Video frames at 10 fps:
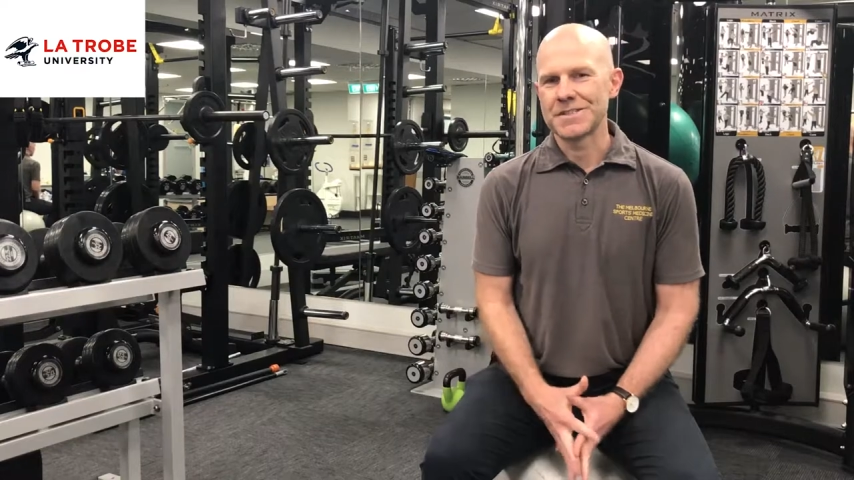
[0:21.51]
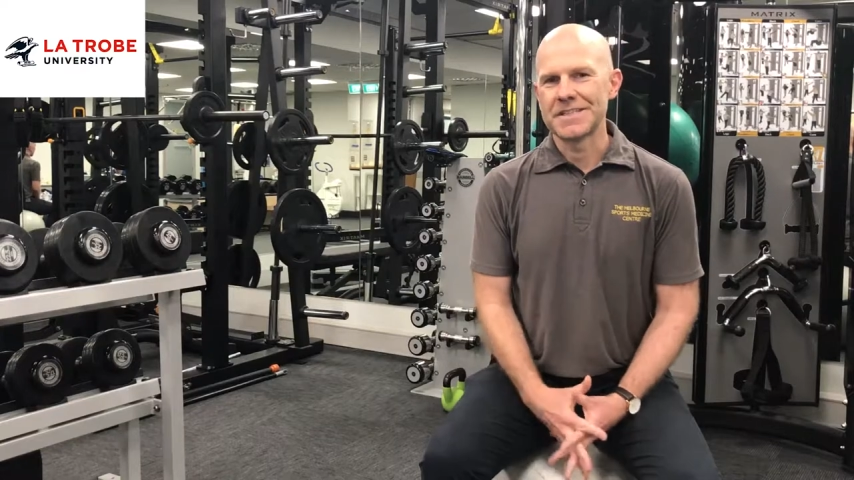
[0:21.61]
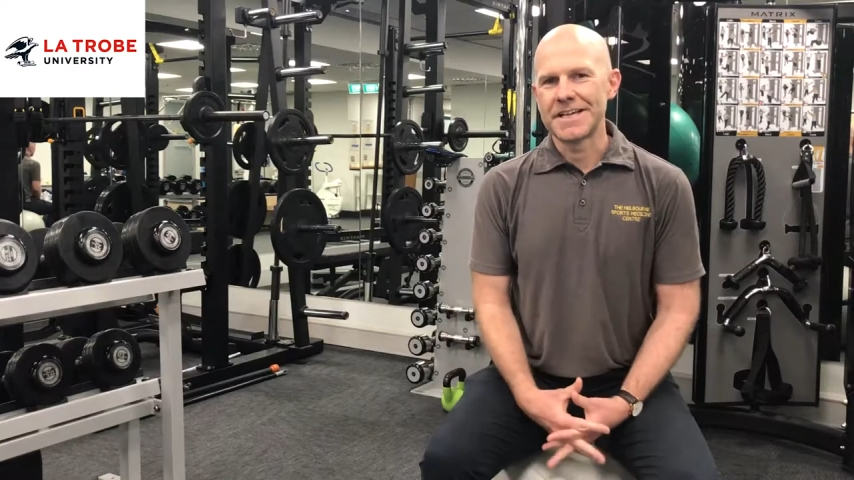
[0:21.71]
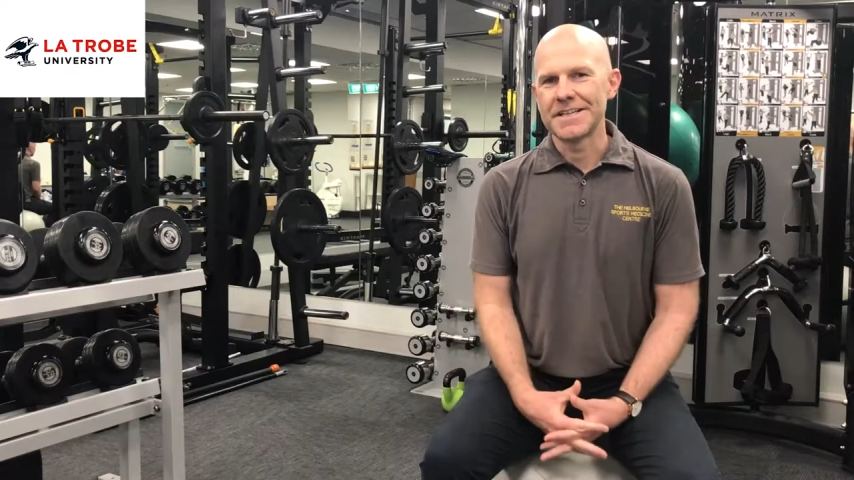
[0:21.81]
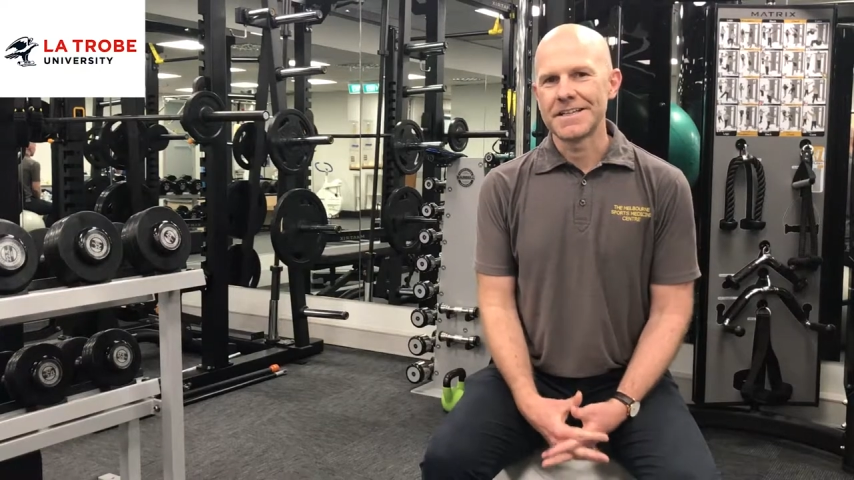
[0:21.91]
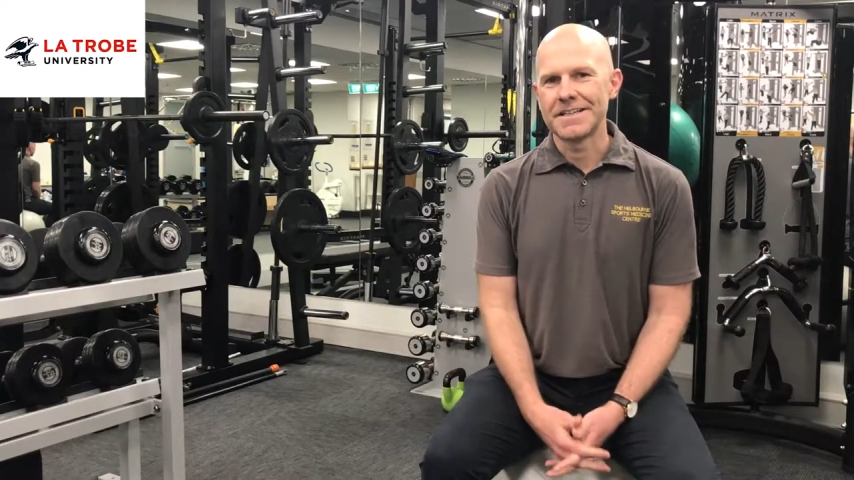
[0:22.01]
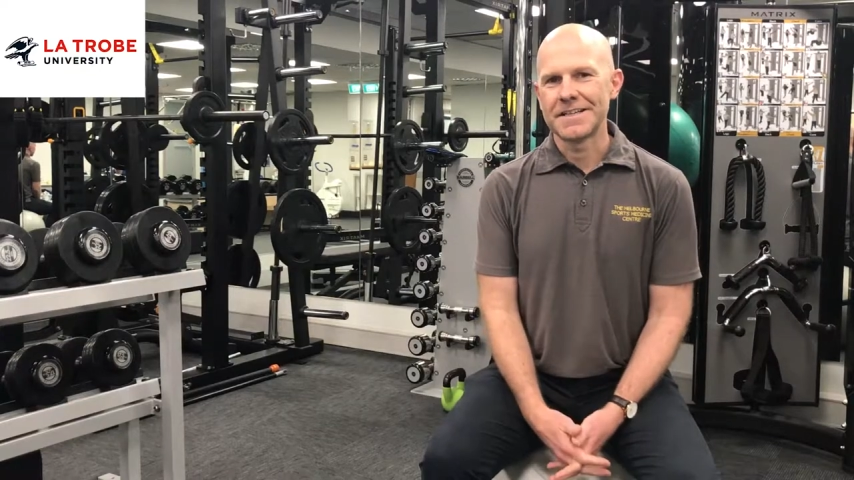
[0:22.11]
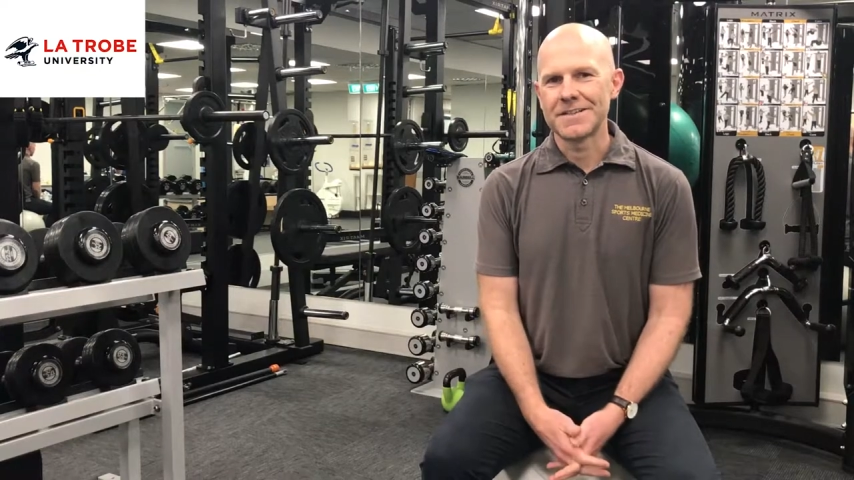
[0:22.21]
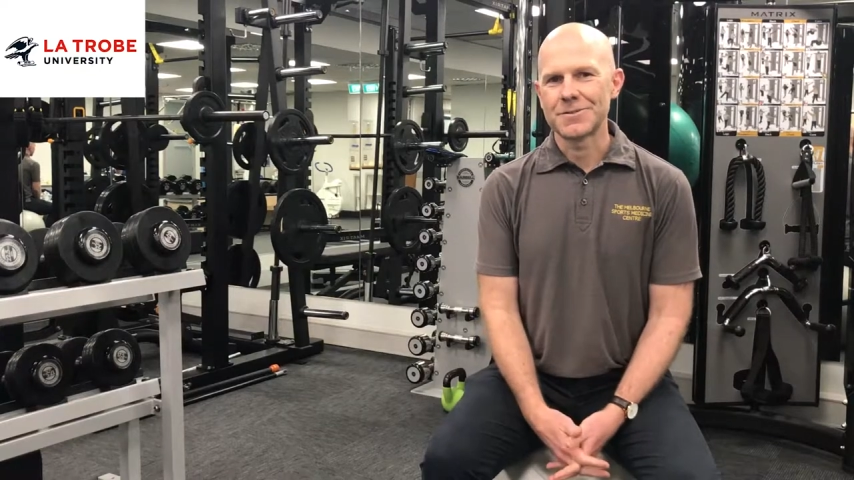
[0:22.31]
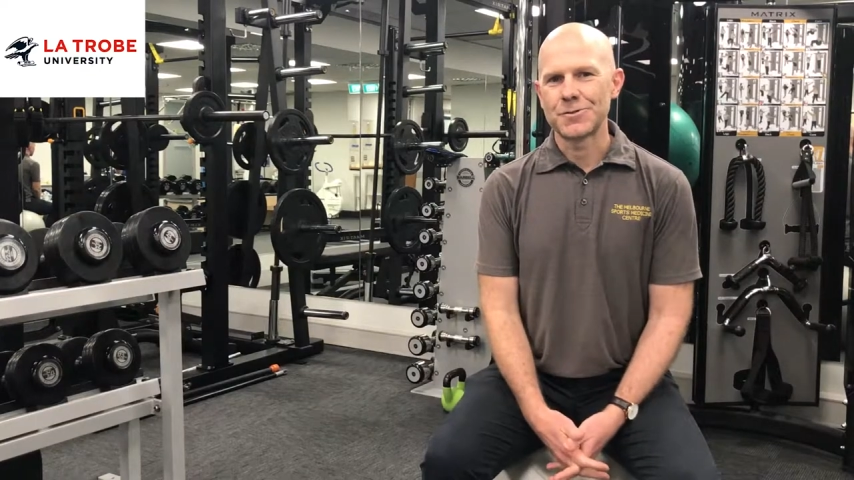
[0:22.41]
in
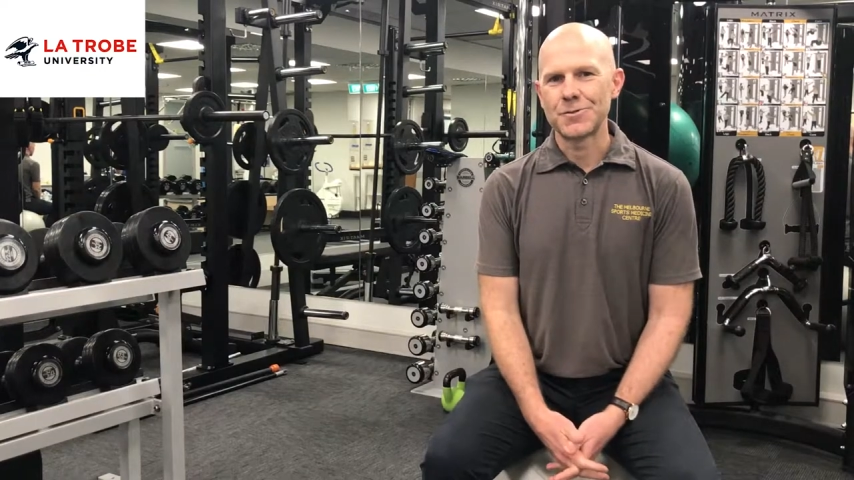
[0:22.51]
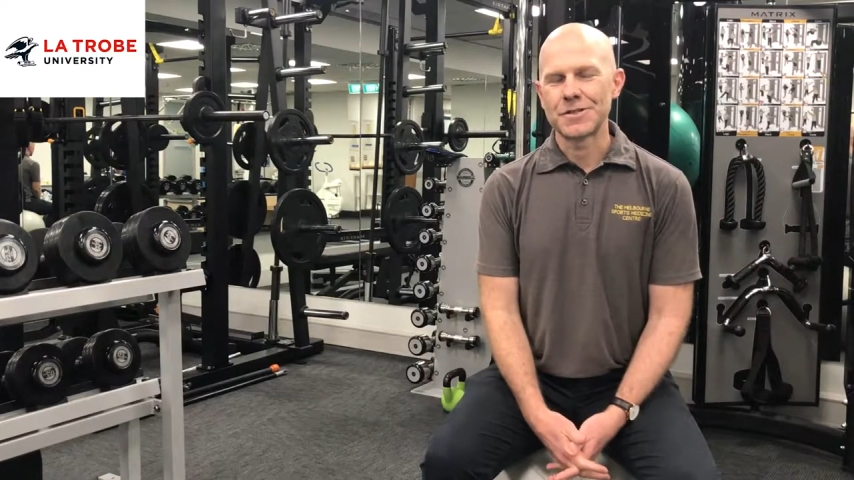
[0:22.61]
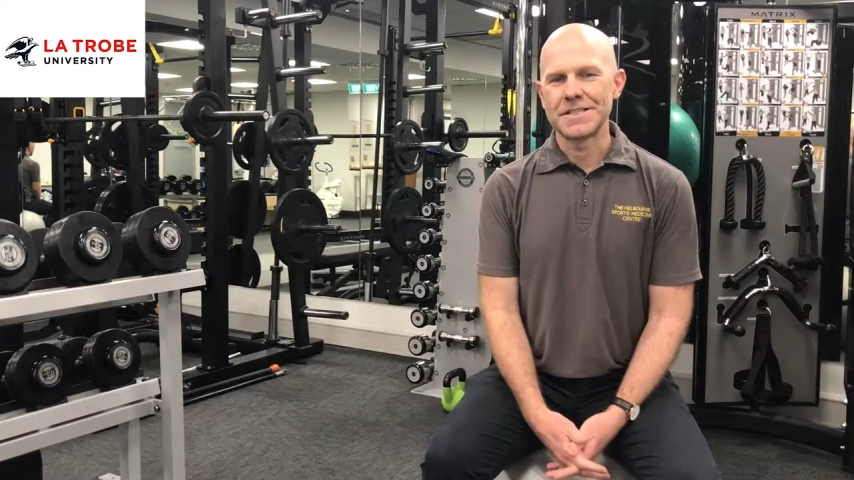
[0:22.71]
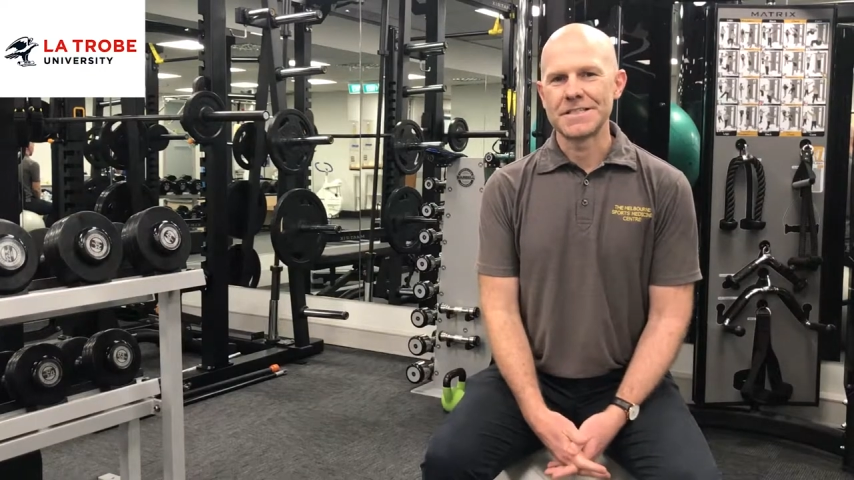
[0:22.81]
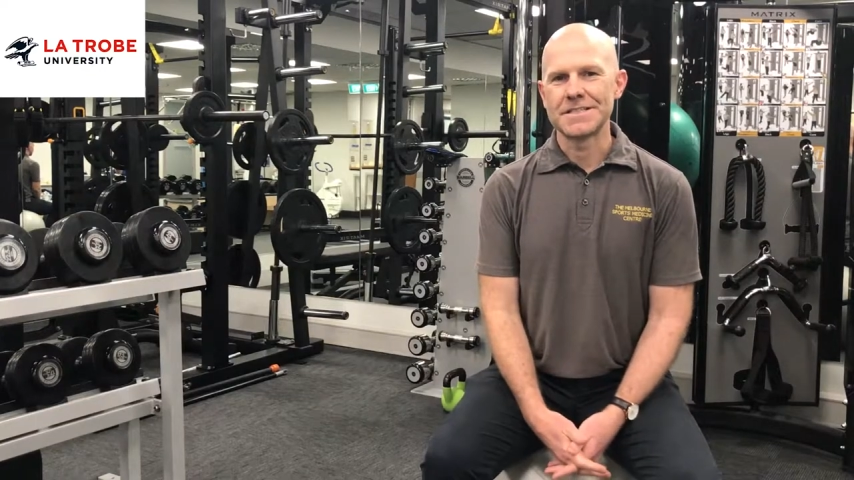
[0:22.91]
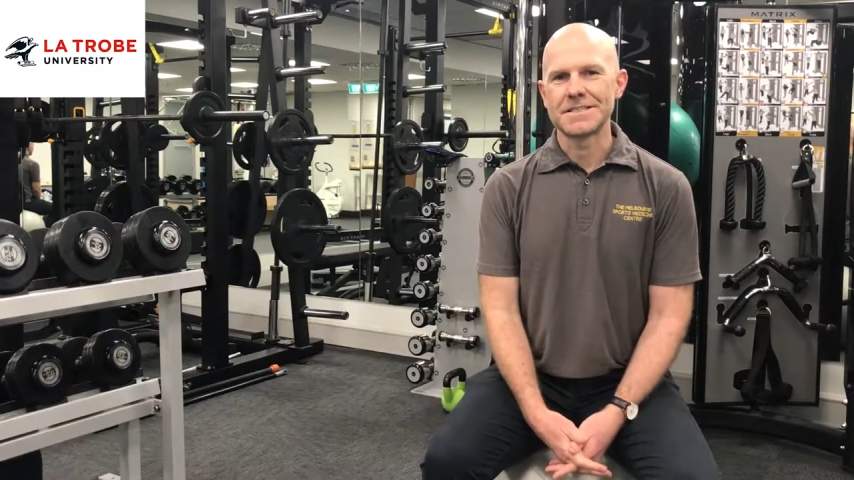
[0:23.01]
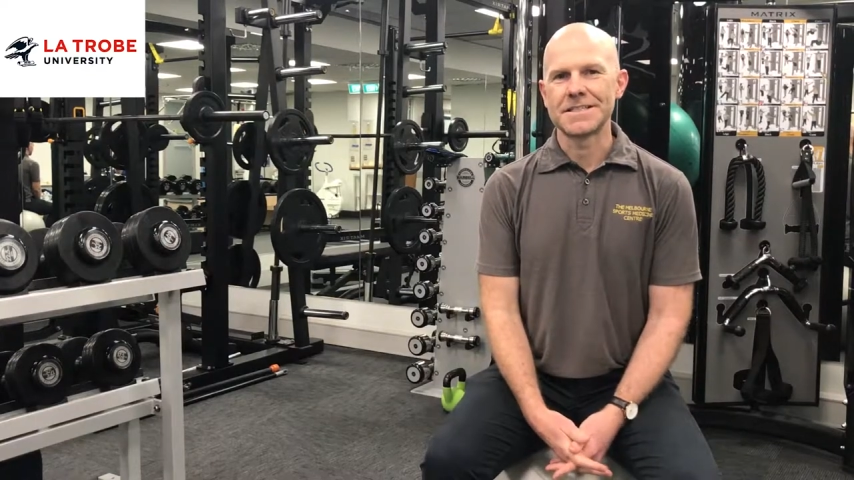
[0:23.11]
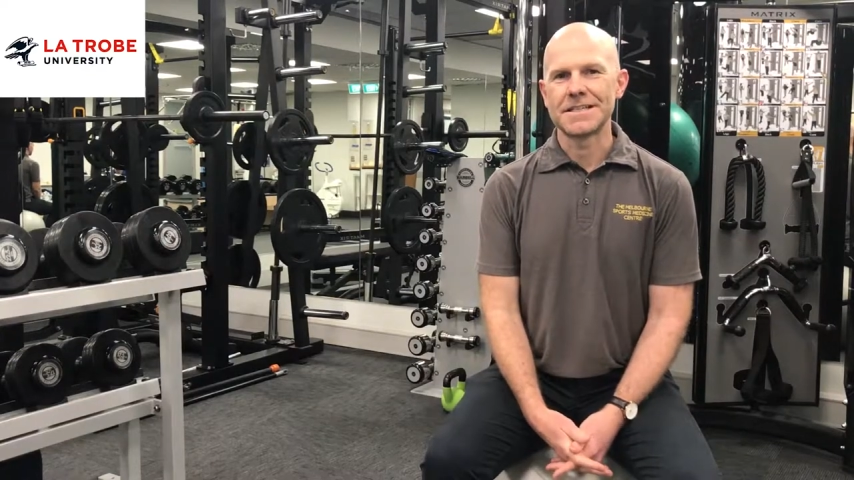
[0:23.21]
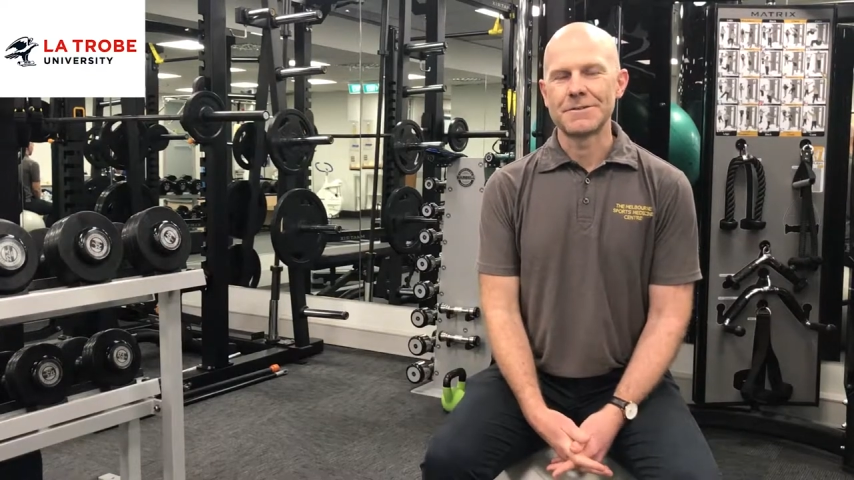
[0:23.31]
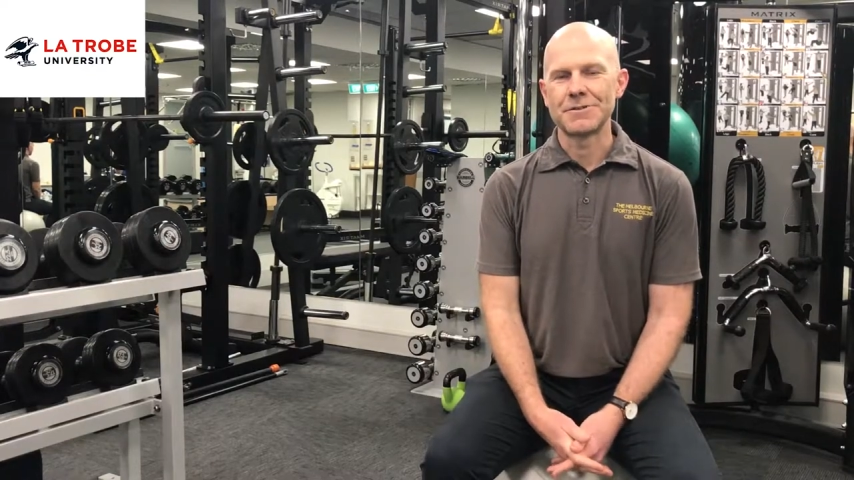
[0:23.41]
that talk is